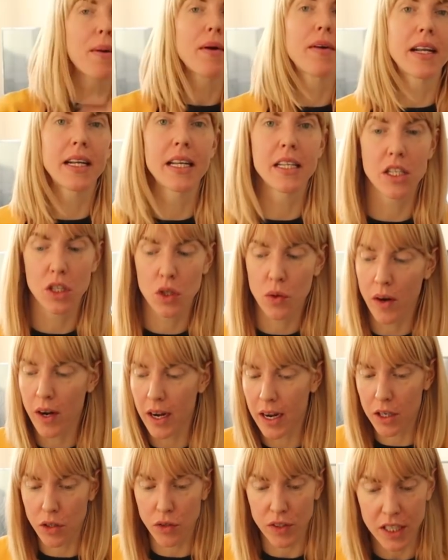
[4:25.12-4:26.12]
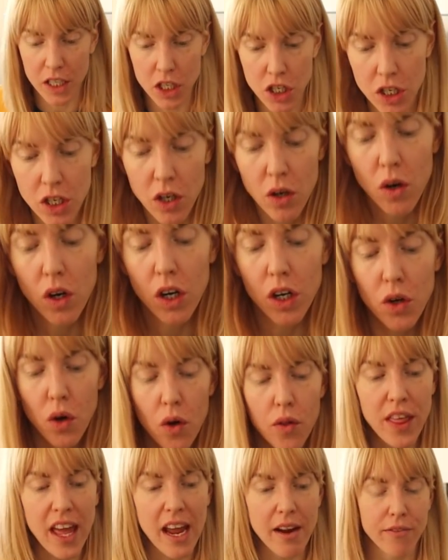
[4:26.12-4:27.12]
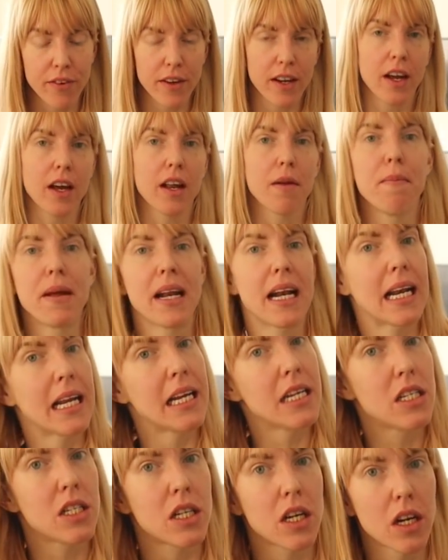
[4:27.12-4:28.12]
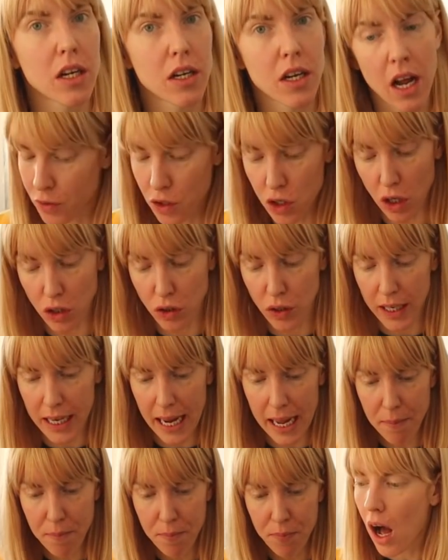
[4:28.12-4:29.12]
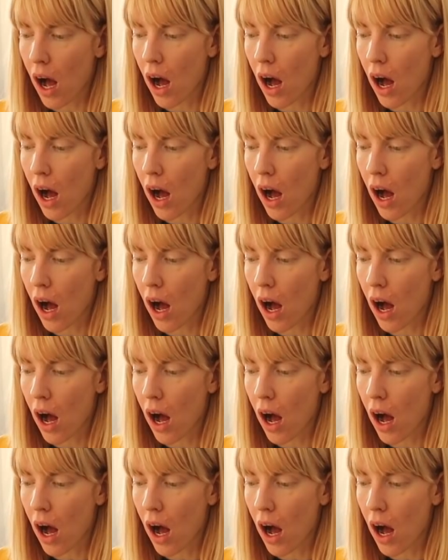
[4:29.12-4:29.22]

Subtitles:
Apparently this is quite a traditional North African, Middle Eastern start to the day.